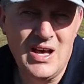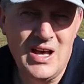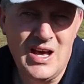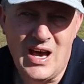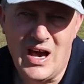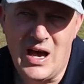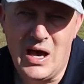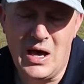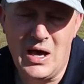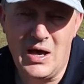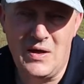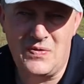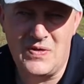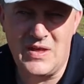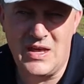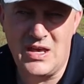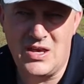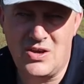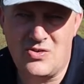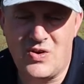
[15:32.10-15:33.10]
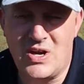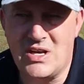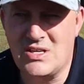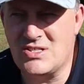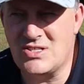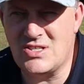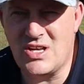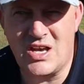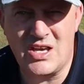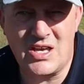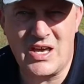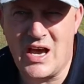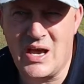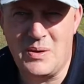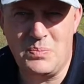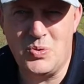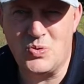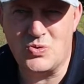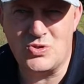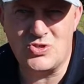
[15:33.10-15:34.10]
the Greenstone
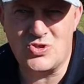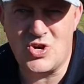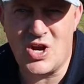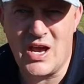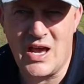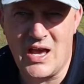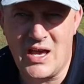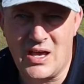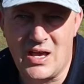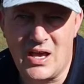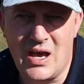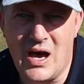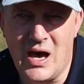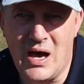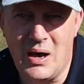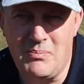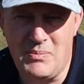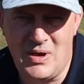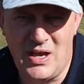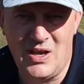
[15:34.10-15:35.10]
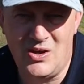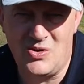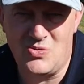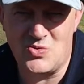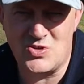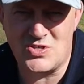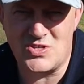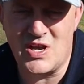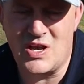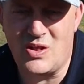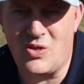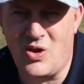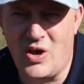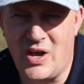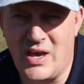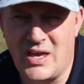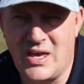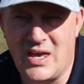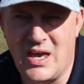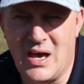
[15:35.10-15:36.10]
Caples track, and also
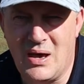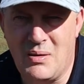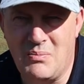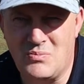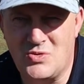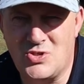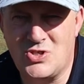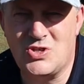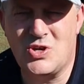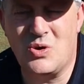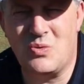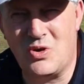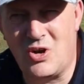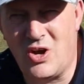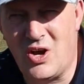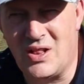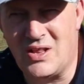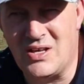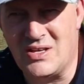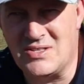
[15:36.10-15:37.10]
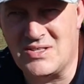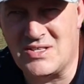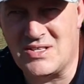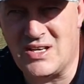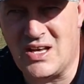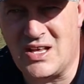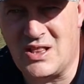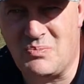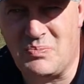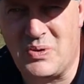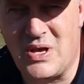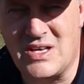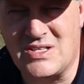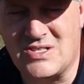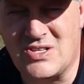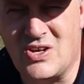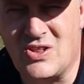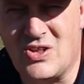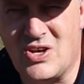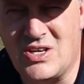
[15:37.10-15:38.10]
like Stewart Island's another place
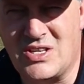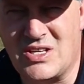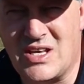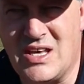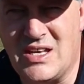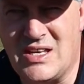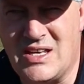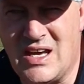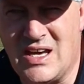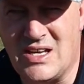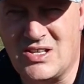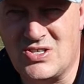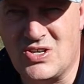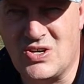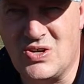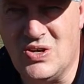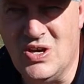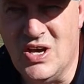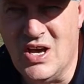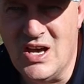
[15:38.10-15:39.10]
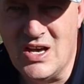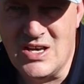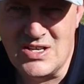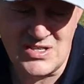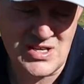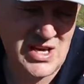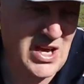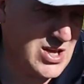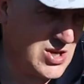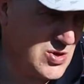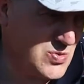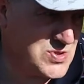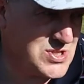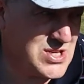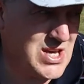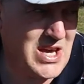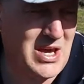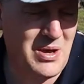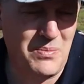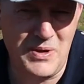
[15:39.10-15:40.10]
I'd like to get down to. So you'll
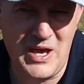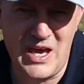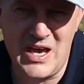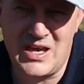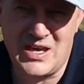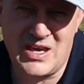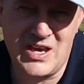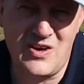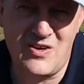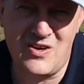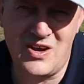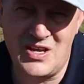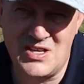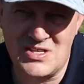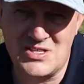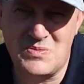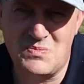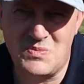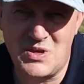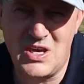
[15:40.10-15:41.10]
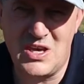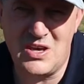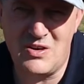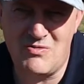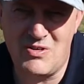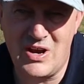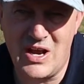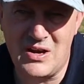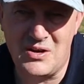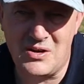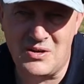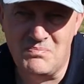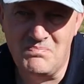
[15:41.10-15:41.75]
see him out carrying some gear around.